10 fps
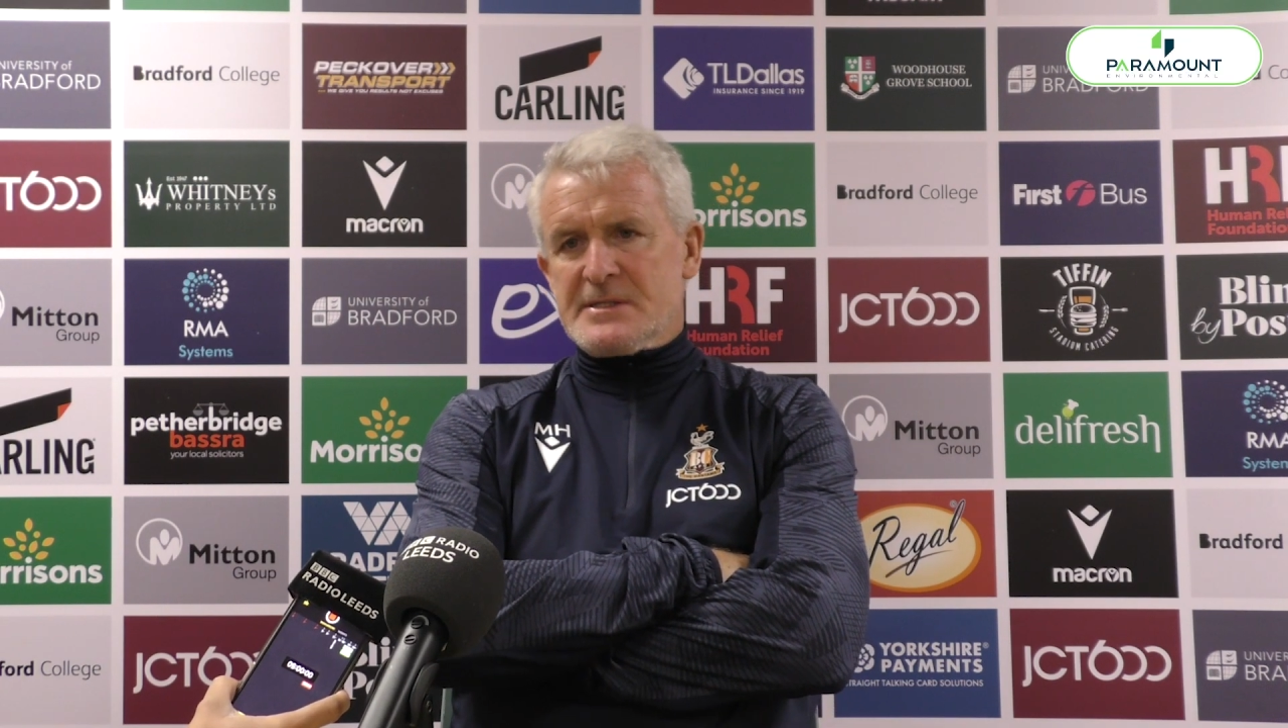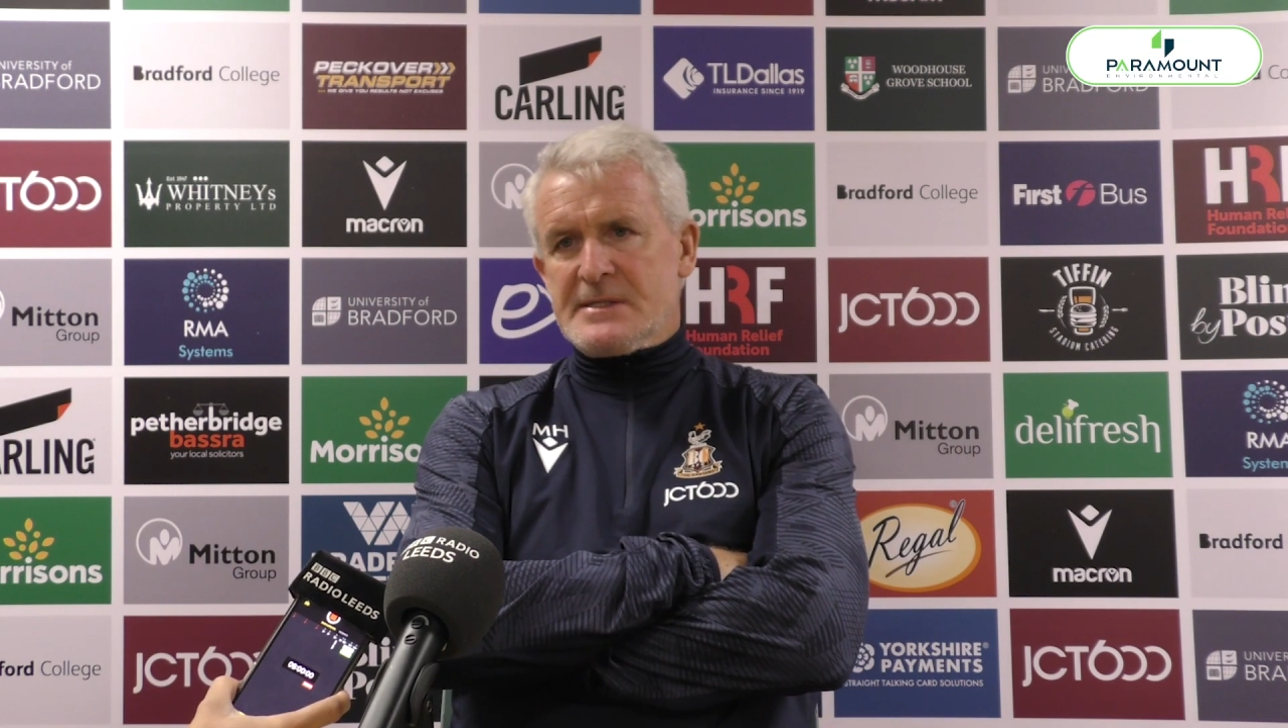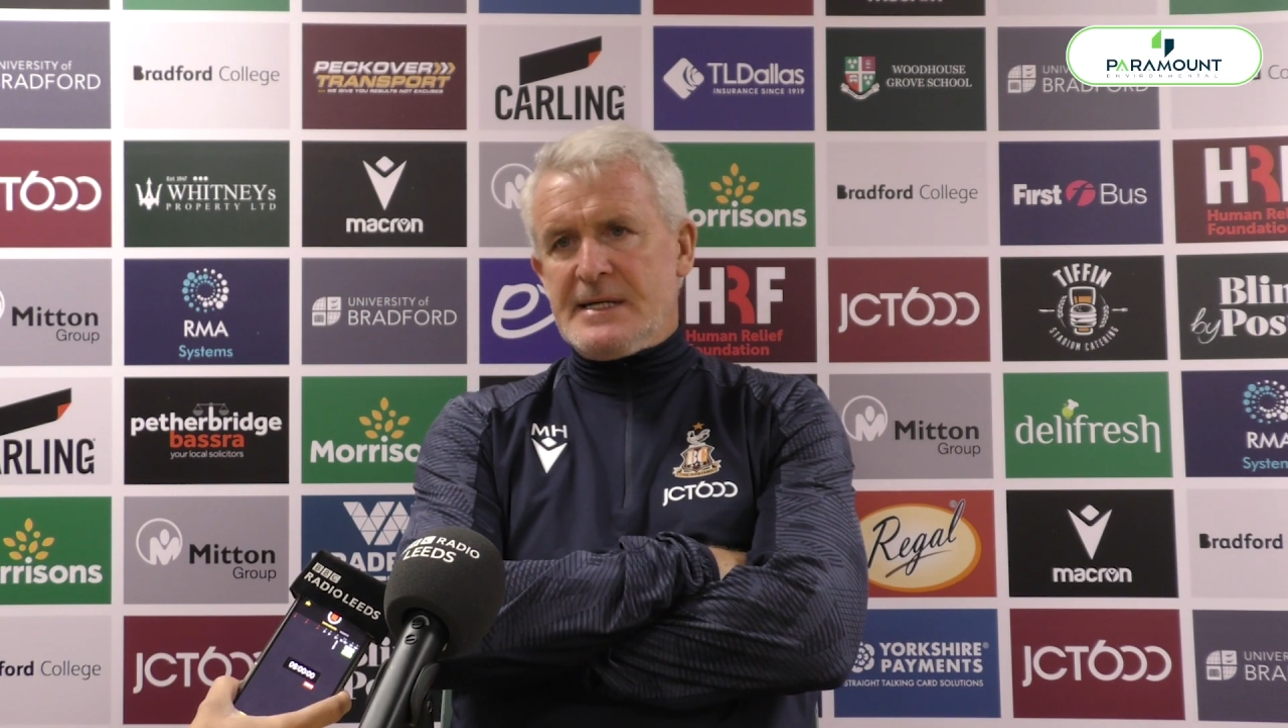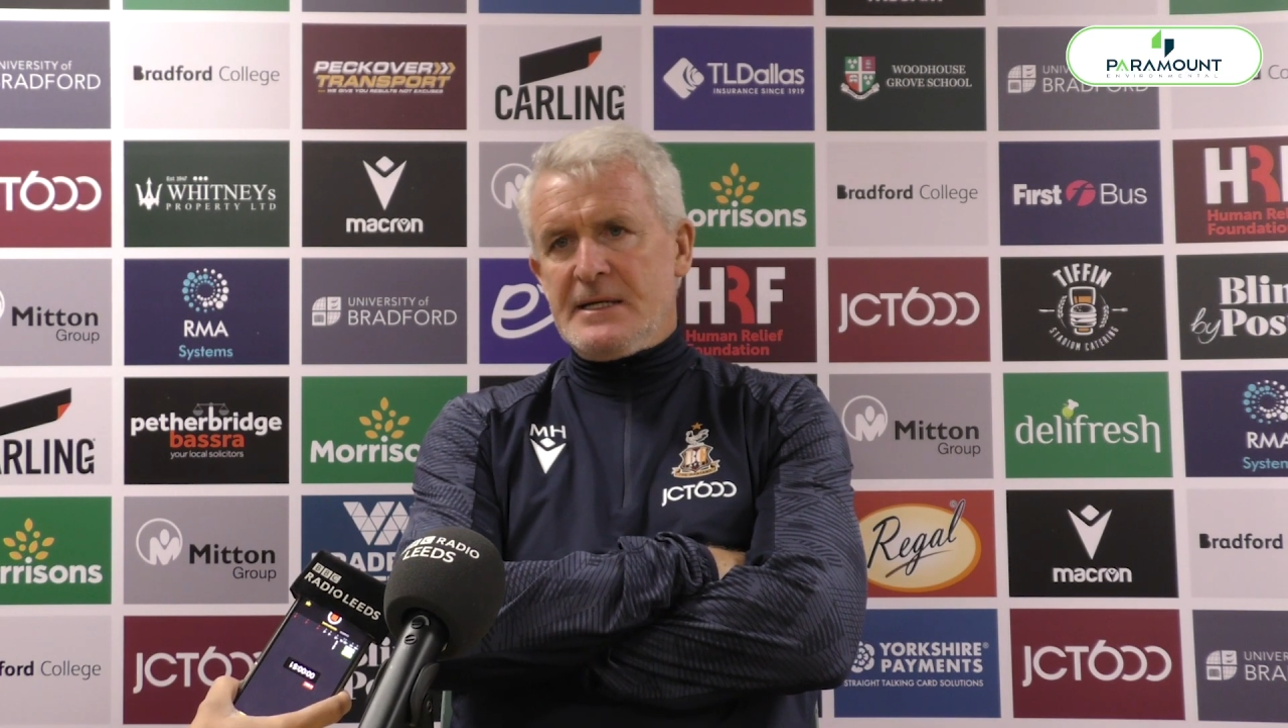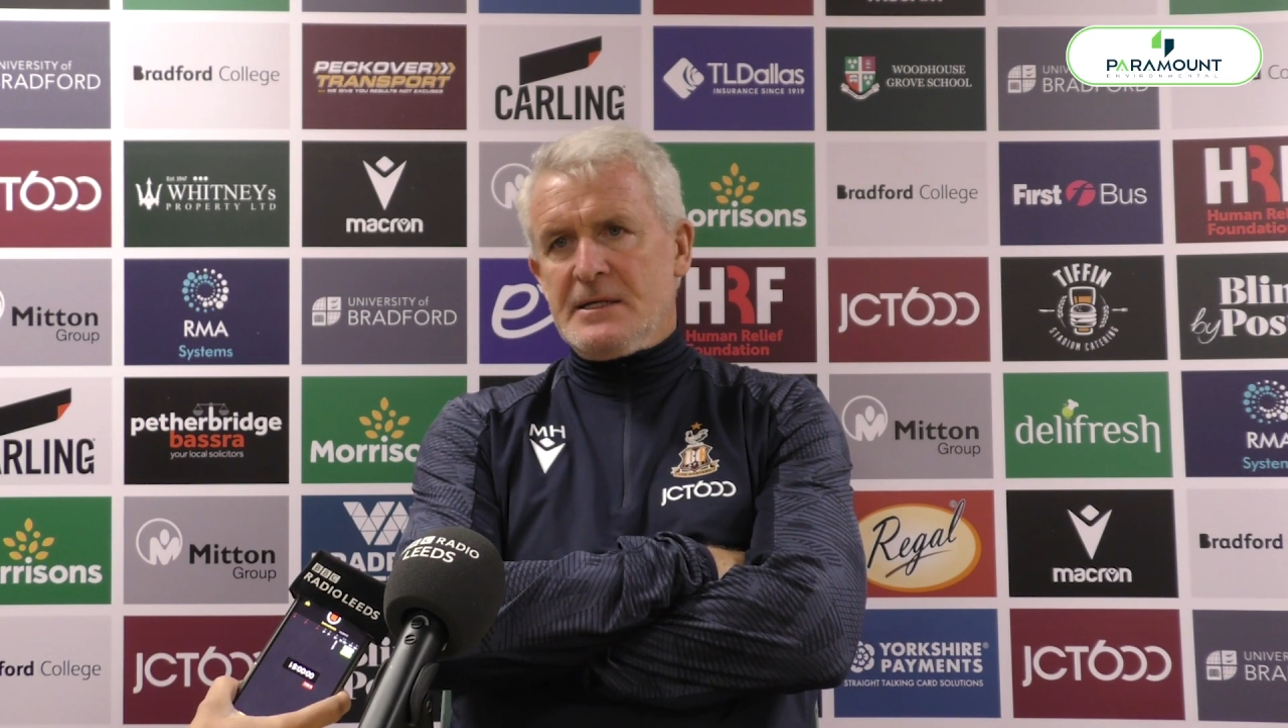
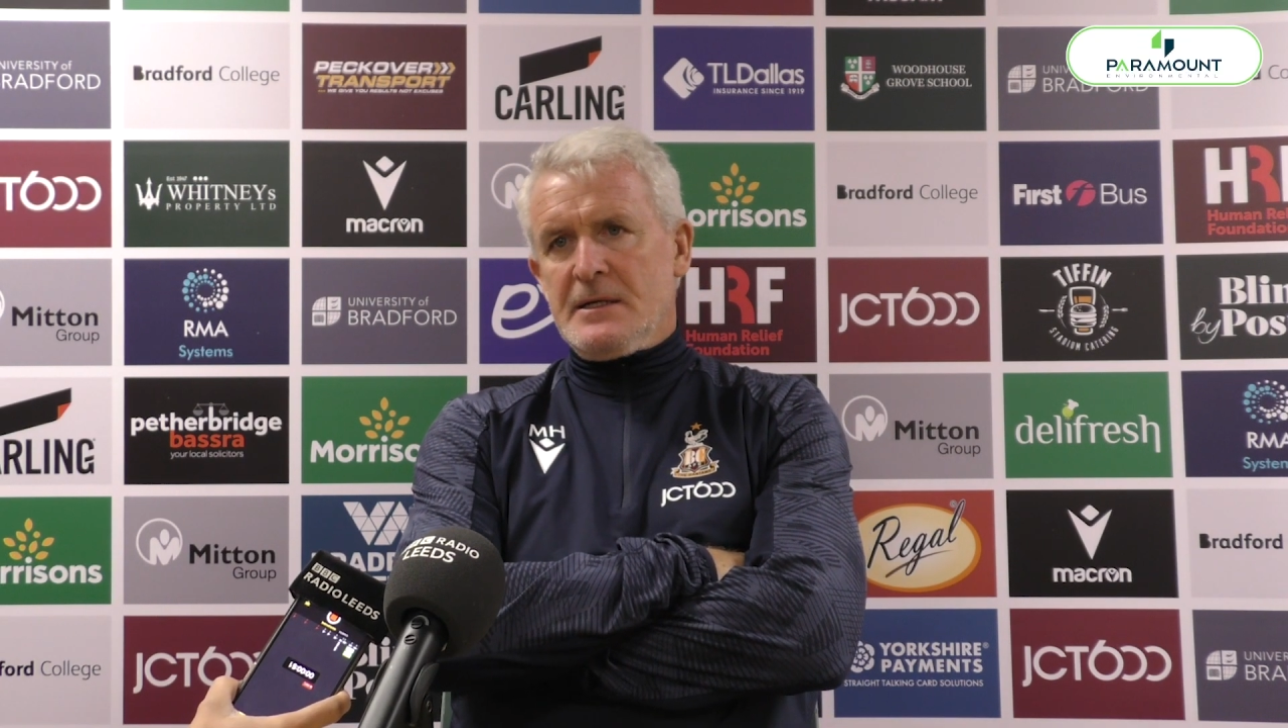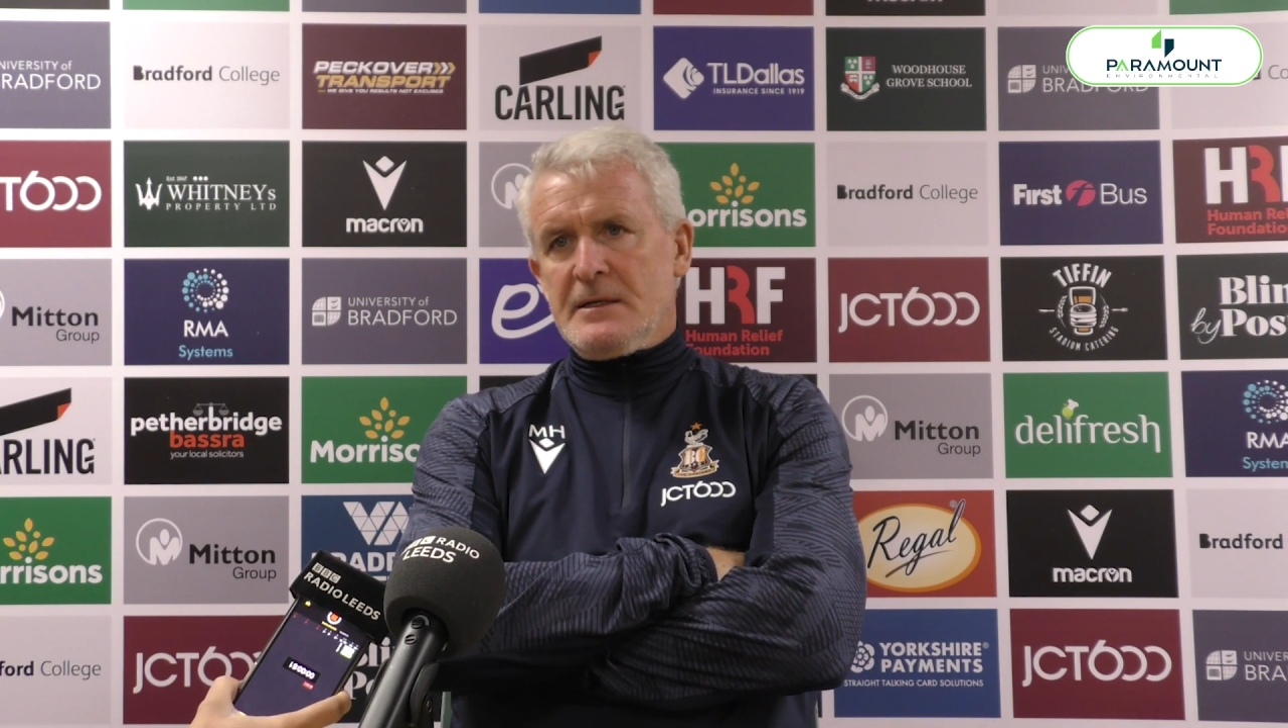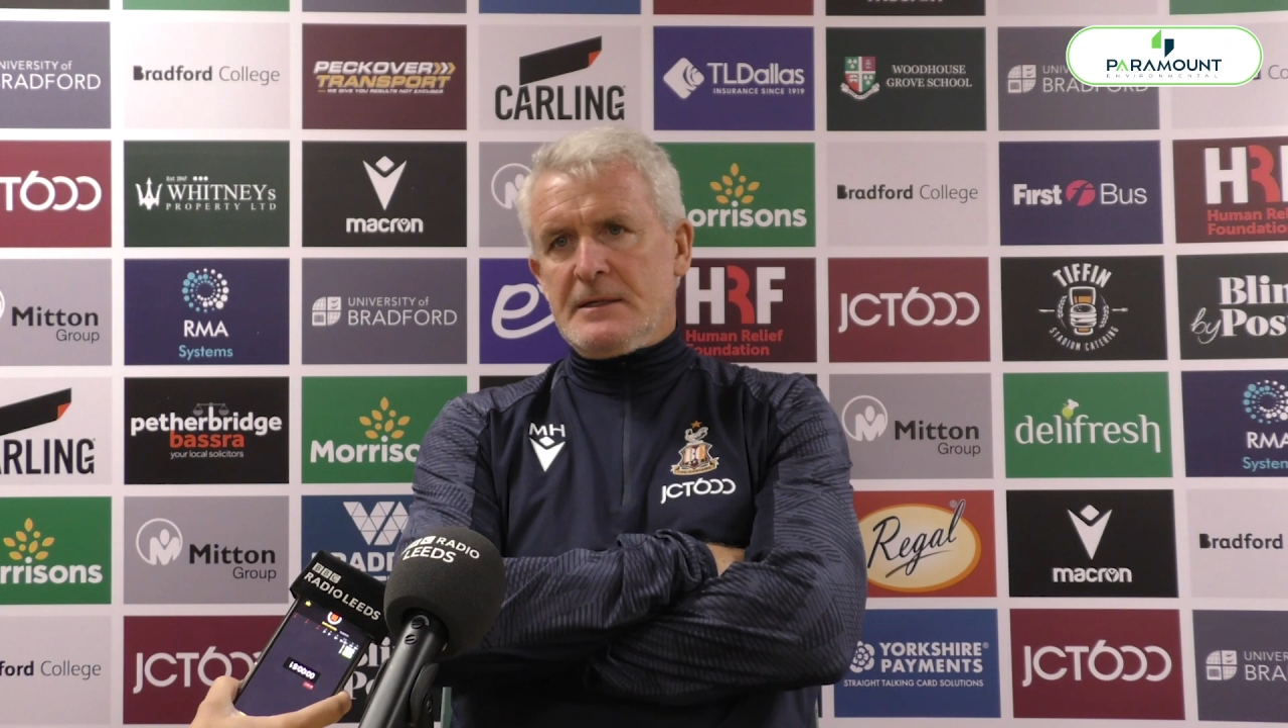today.